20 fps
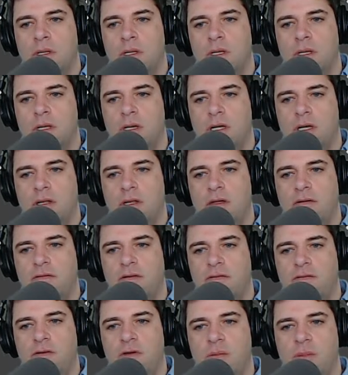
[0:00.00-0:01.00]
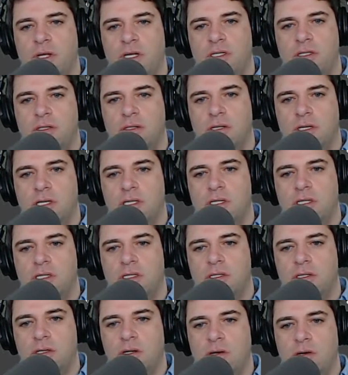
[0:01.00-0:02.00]
And I only have a few minutes to look at
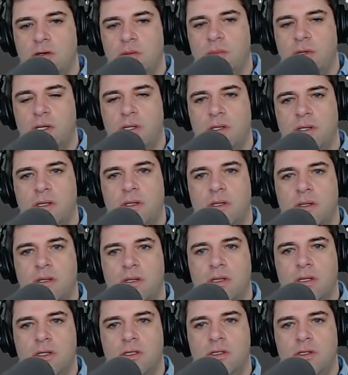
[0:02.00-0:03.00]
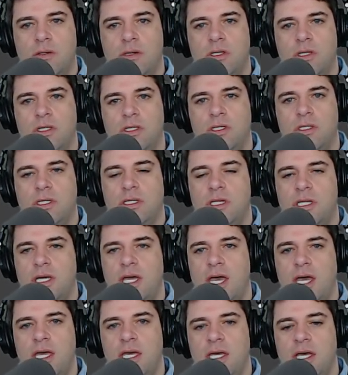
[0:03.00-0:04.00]
this code, but let's do it. This is
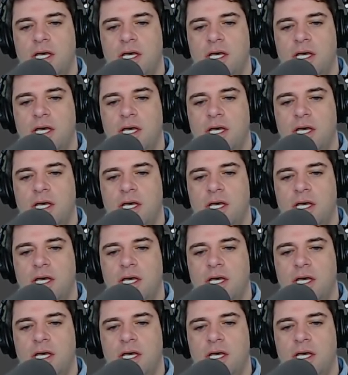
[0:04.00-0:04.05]
the